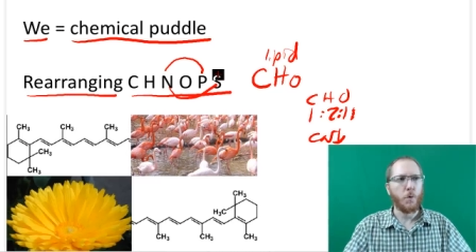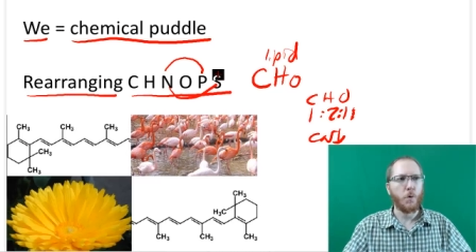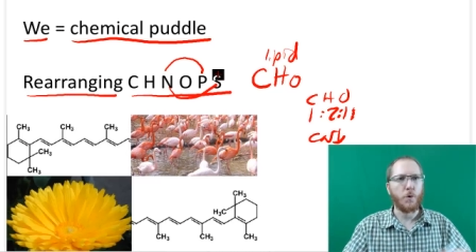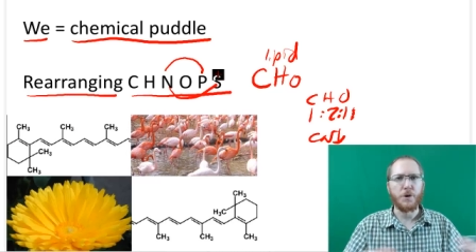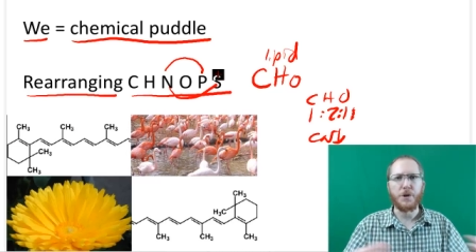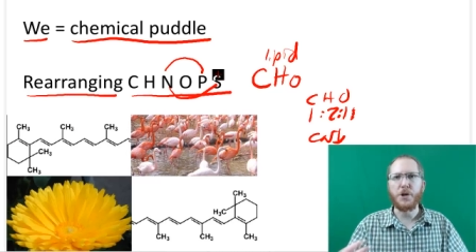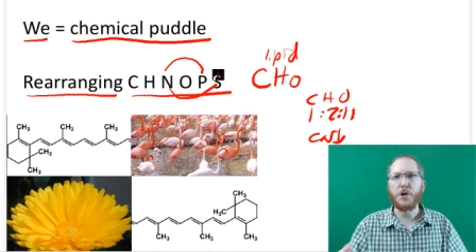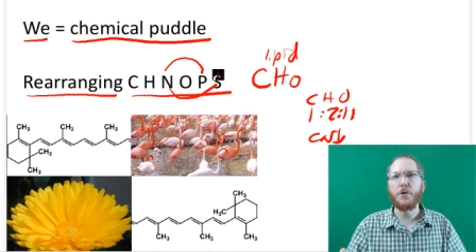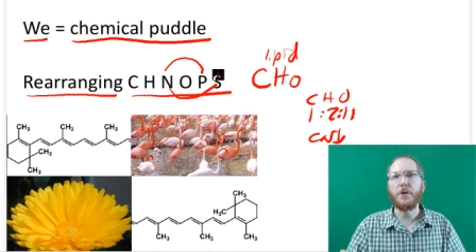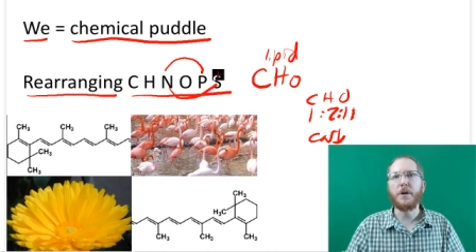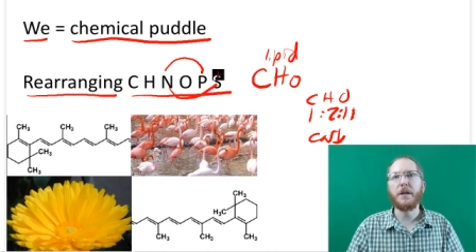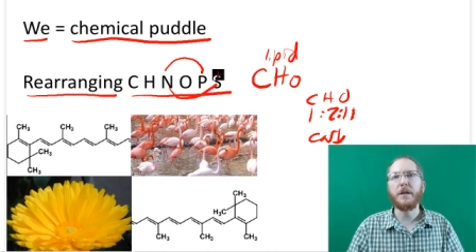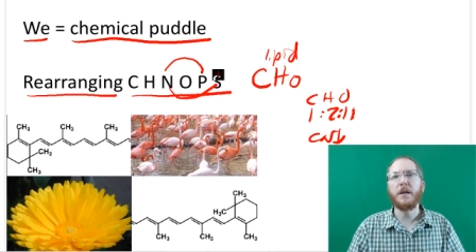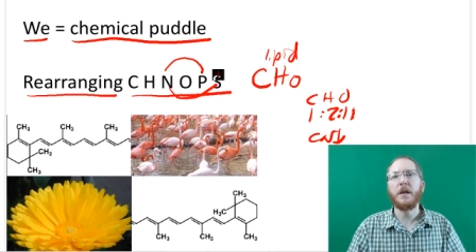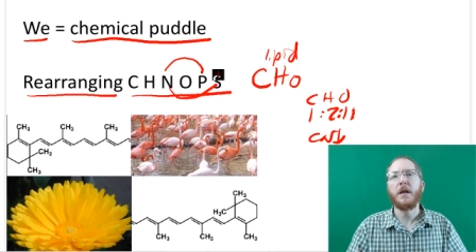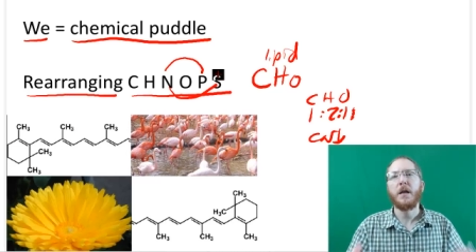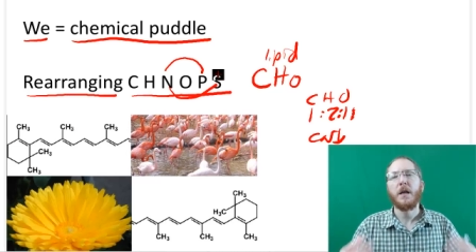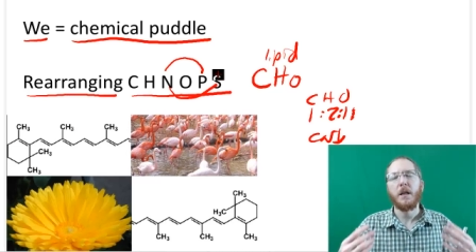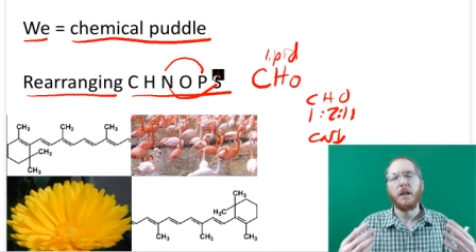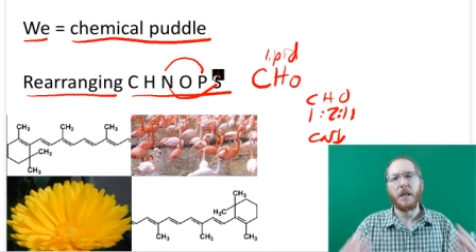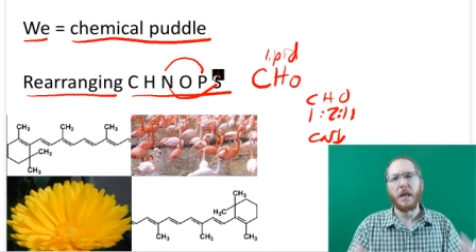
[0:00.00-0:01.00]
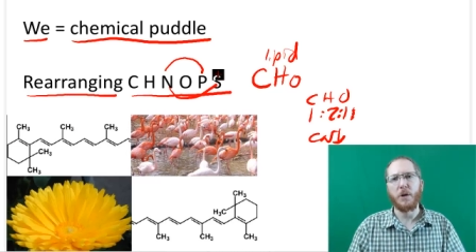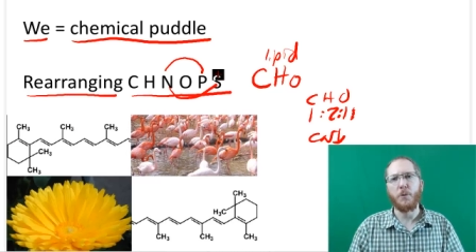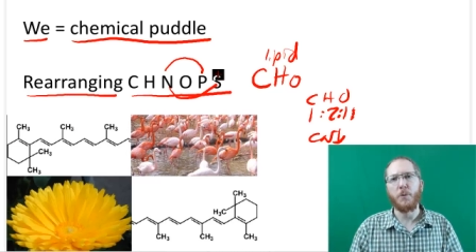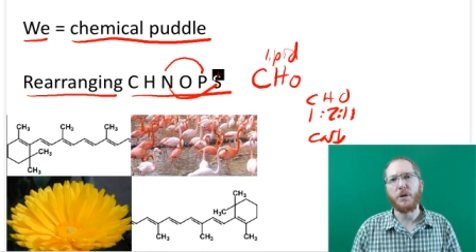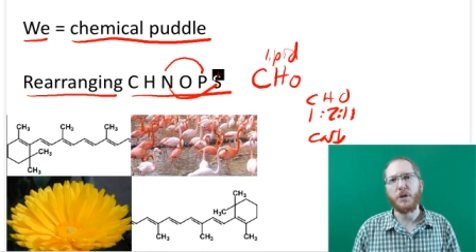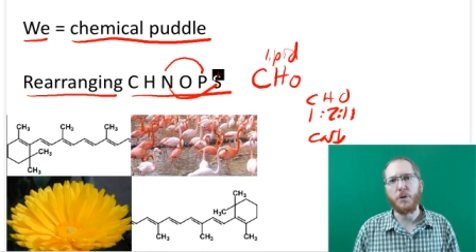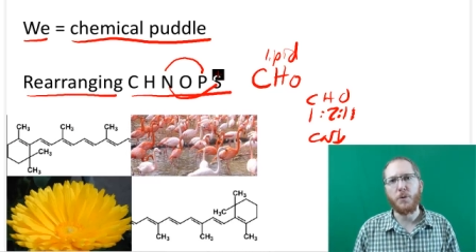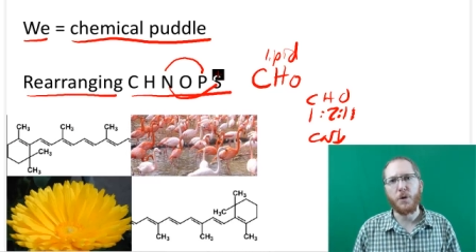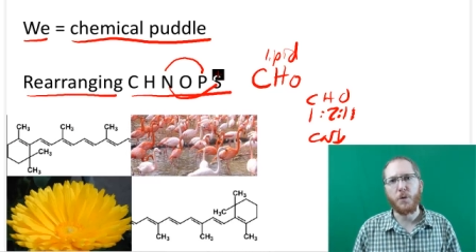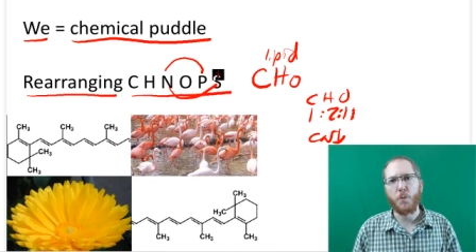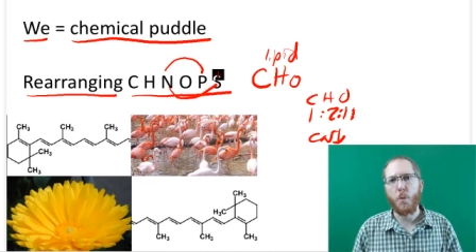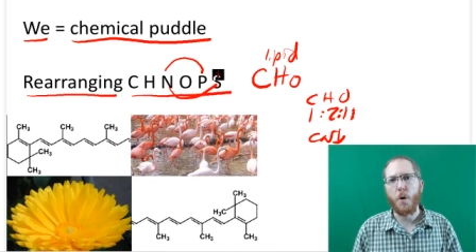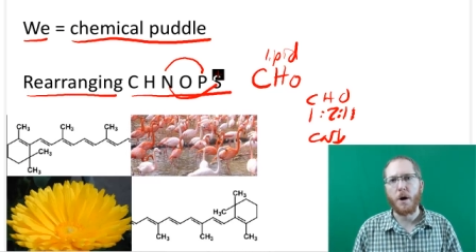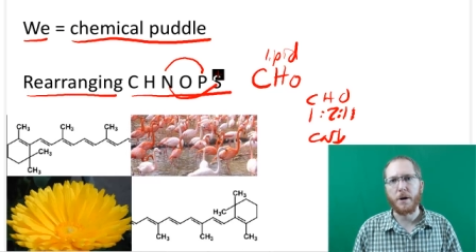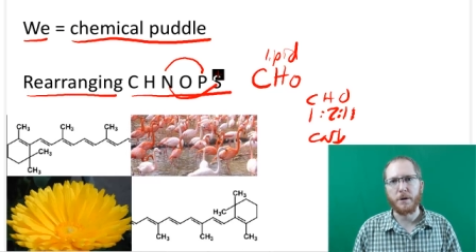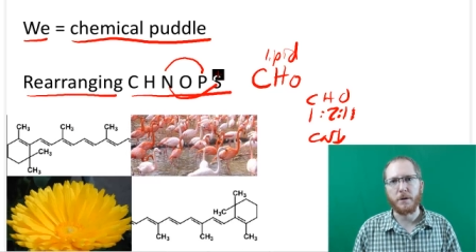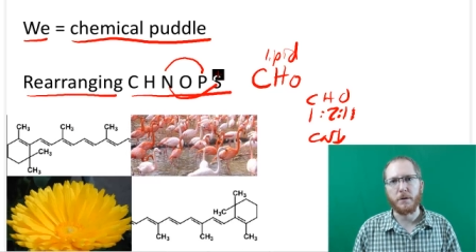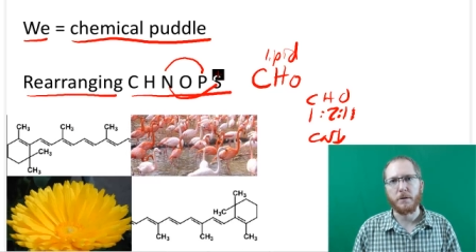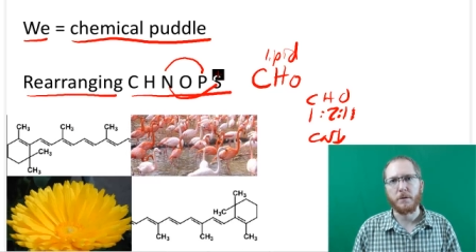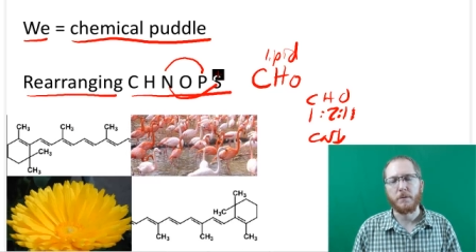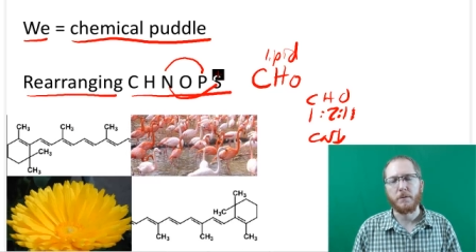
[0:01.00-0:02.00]
or urine like we do with
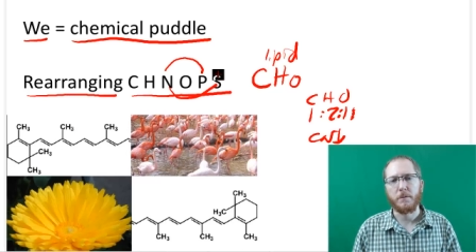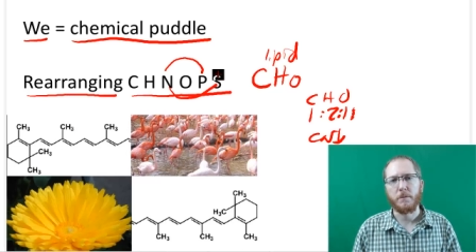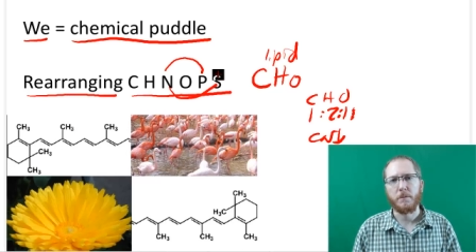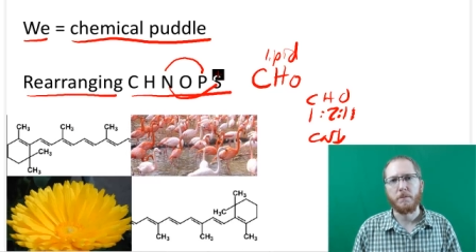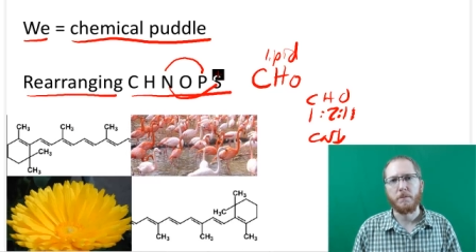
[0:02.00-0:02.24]
water.